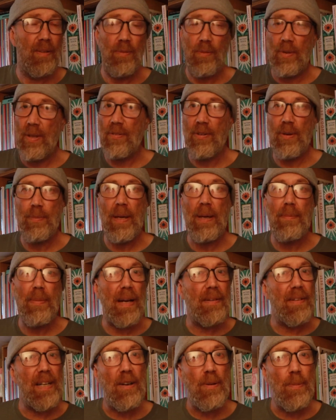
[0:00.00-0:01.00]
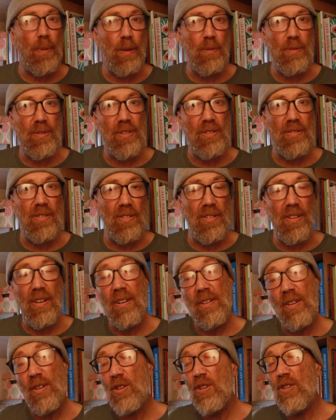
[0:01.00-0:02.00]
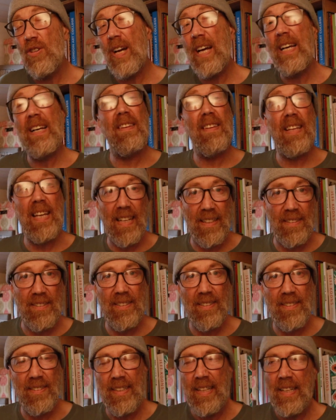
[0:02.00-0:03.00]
whether it be about narrowboats or anything else,